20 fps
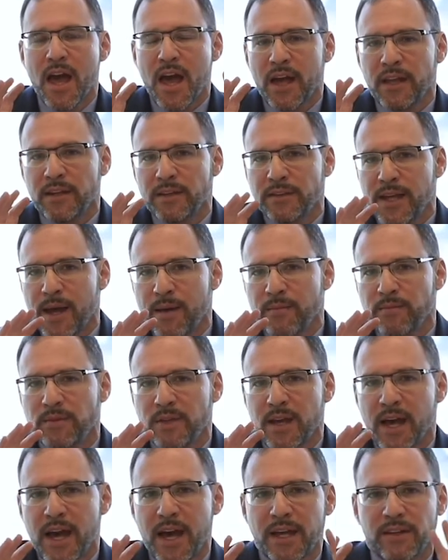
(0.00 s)
an attempt
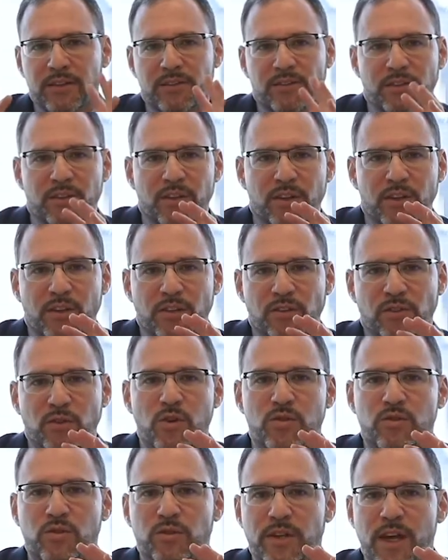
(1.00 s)
at
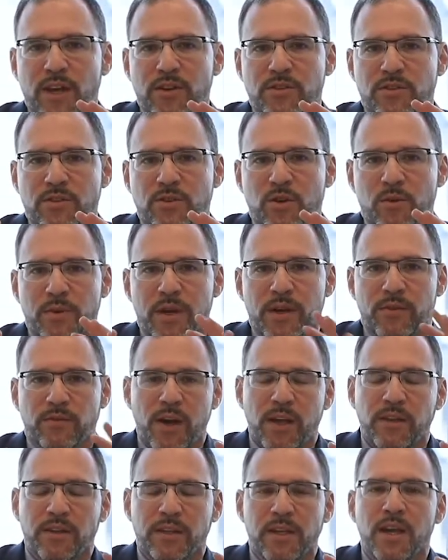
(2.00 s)
socialization or being
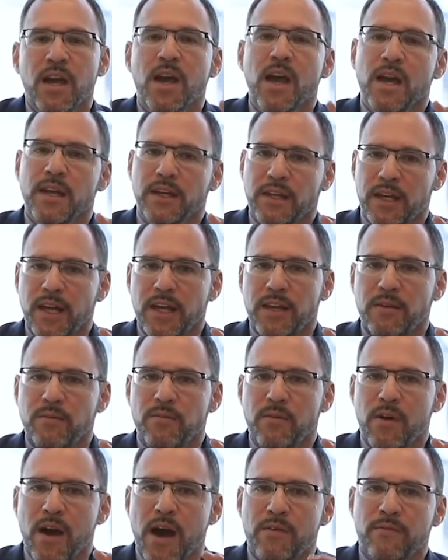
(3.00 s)
friendly can
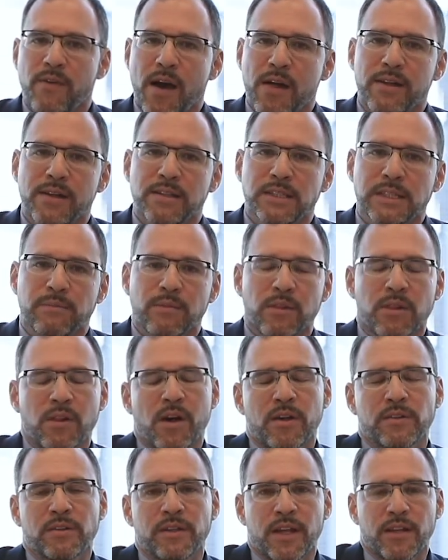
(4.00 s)
violate some of the
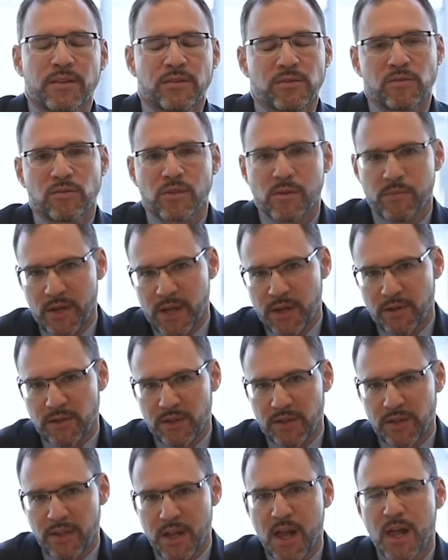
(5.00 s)
laws against
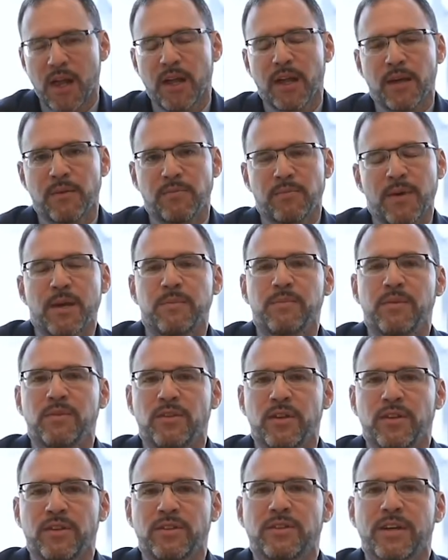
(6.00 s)
discrimination. It might be
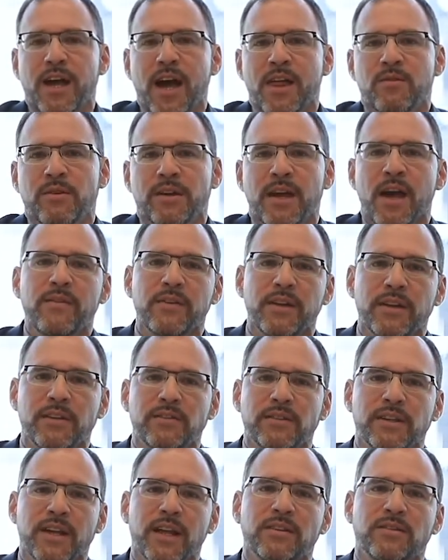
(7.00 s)
seen as gathering
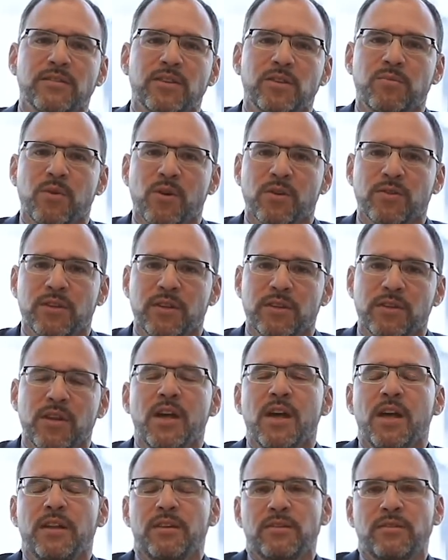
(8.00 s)
evidence against this person
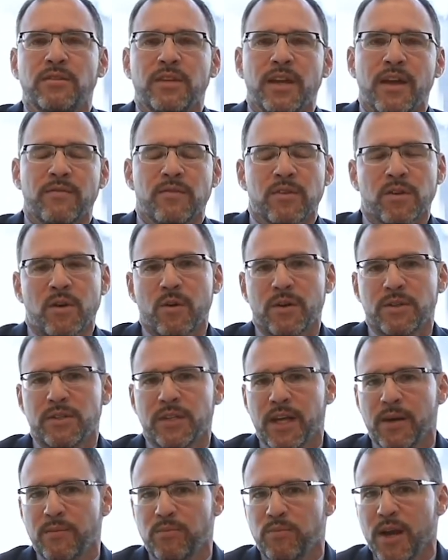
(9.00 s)
to see if they're going to
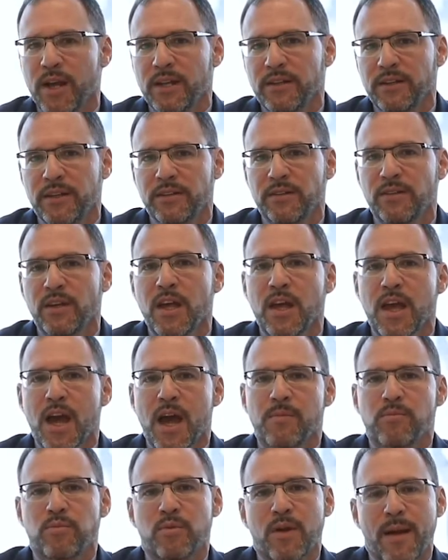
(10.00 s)
get pregnant
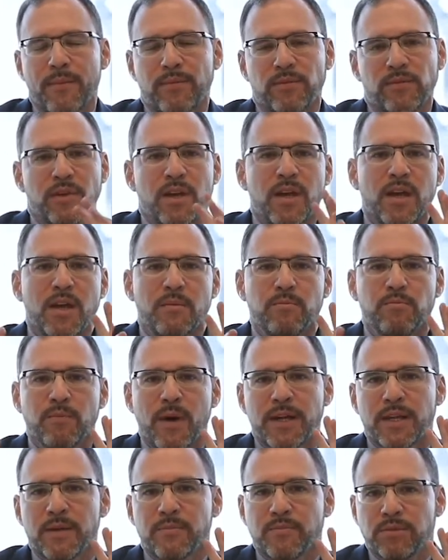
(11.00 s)
and perhaps
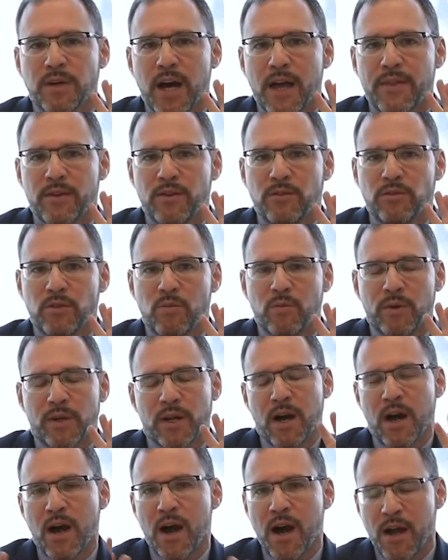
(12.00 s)
might imply that you don't want
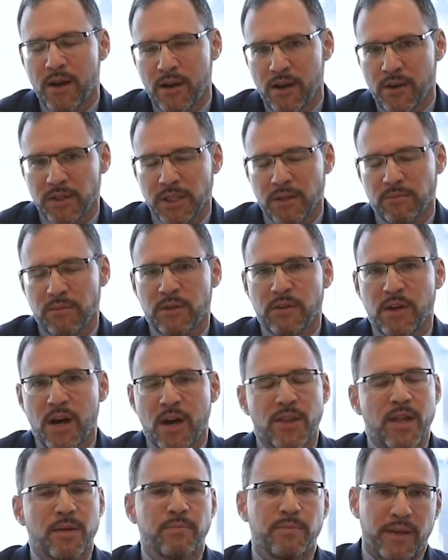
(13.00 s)
to hire someone
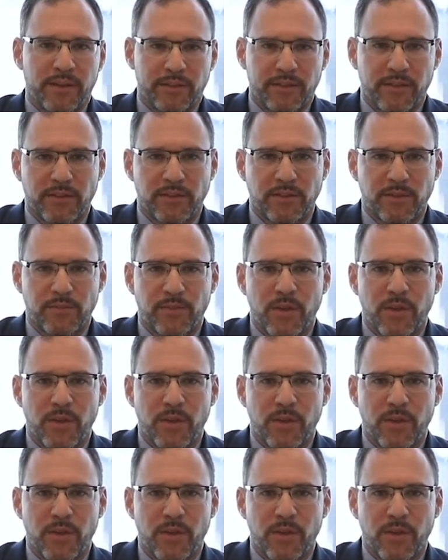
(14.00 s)
on that basis.